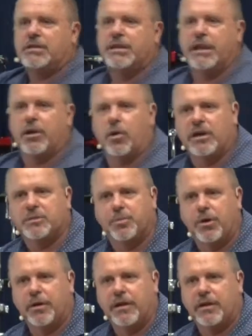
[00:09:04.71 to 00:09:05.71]
this thing and always
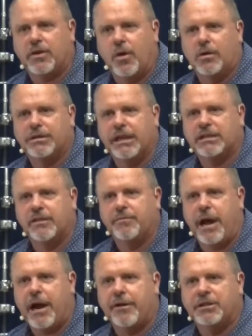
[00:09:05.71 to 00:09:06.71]
put it in the context
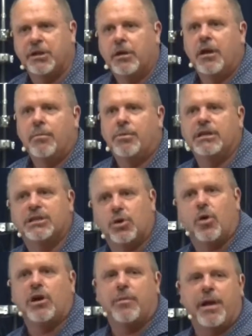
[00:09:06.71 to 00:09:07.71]
of marriage, but he's
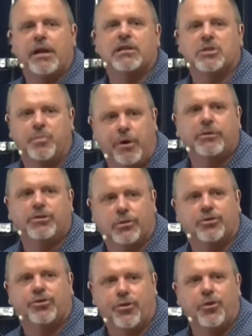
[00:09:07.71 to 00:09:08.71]
talking about a
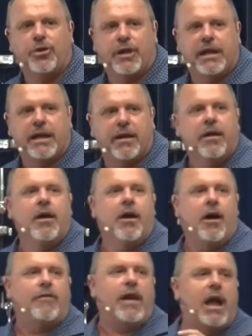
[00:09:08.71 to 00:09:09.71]
spiritual truth here
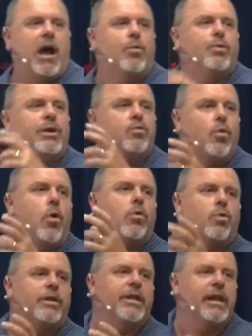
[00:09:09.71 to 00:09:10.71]
of how we
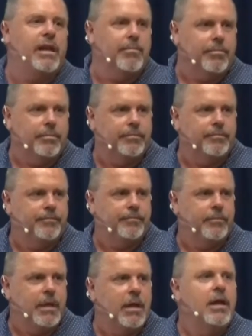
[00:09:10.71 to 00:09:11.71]
walk with him.
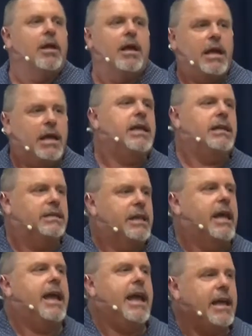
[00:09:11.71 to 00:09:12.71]
He is
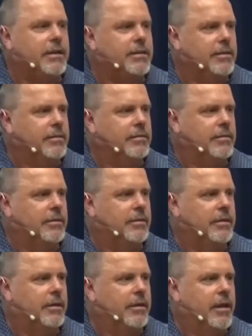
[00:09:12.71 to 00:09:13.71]
the head,
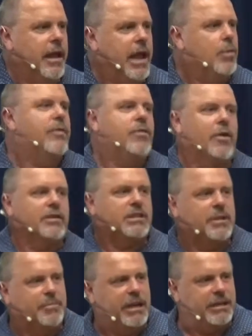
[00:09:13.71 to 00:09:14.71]
and we've got to
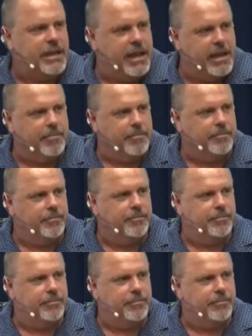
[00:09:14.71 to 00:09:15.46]
submit to him.